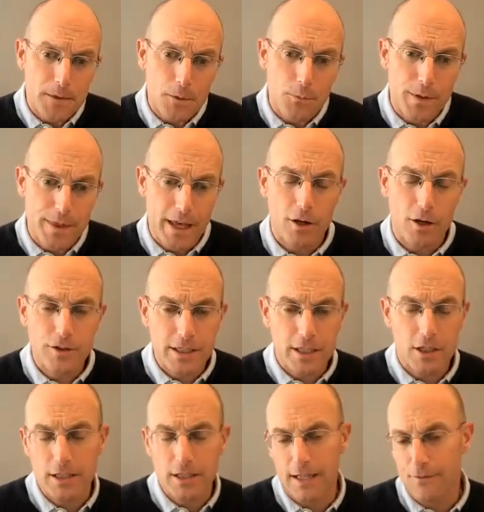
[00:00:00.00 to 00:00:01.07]
with
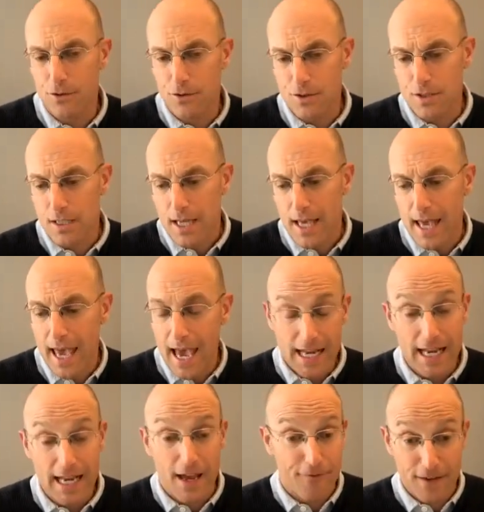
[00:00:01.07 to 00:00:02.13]
LDL levels
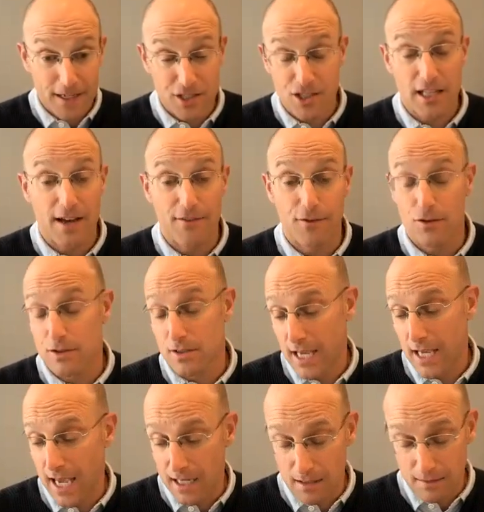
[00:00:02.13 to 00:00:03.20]
at FH levels,
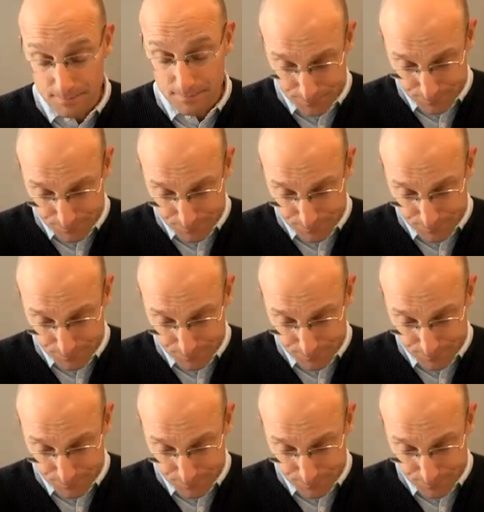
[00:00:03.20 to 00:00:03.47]
at